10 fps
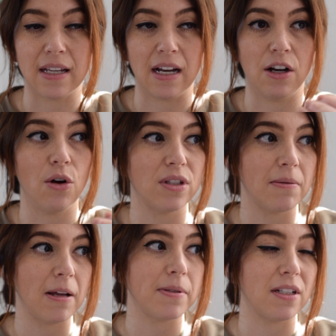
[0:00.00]
And I know
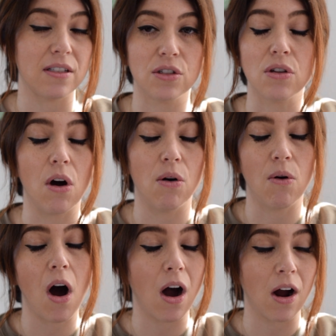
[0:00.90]
sometimes it's so
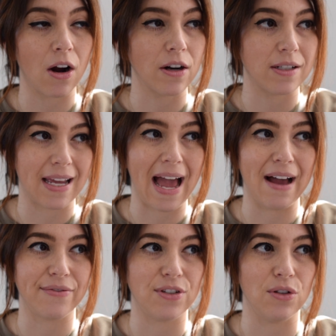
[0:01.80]
hard to
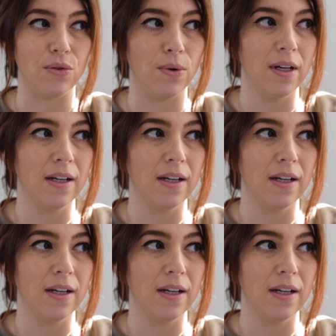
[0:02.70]
have to